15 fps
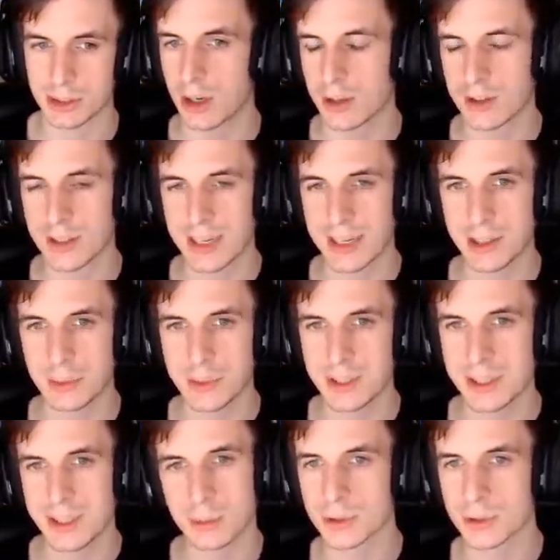On
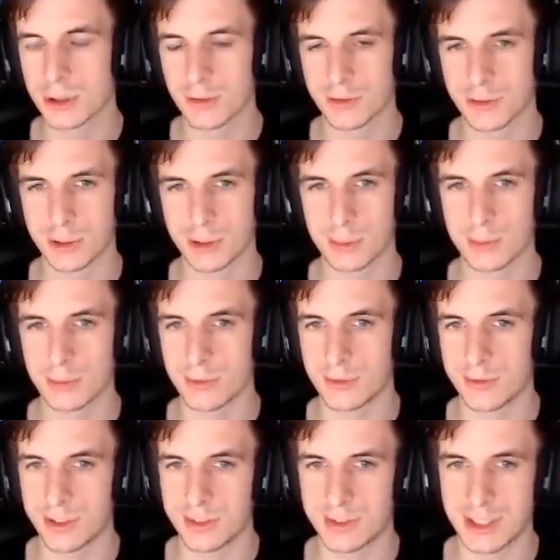AoE, it would go from
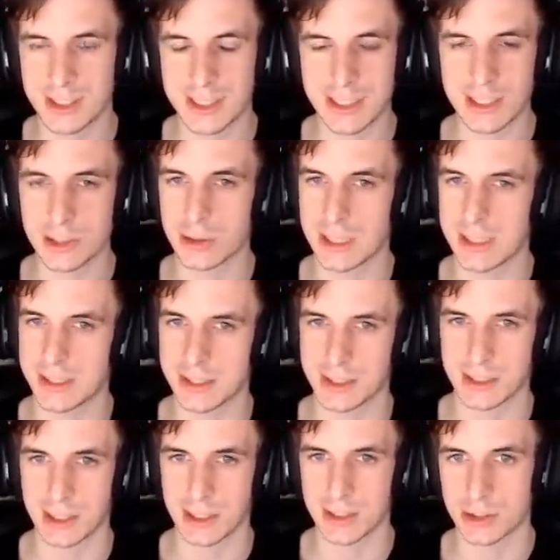15k to
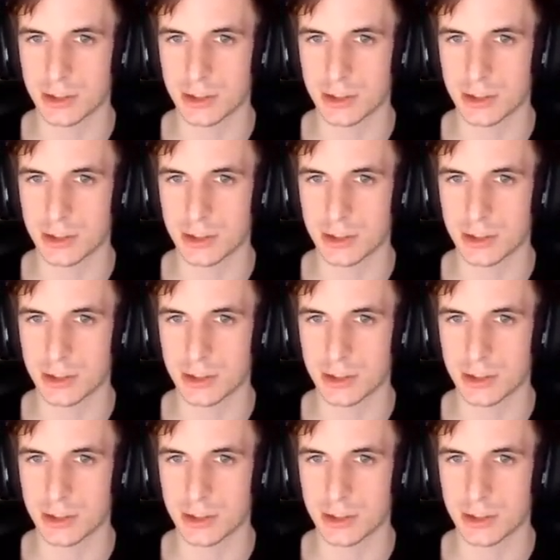18k.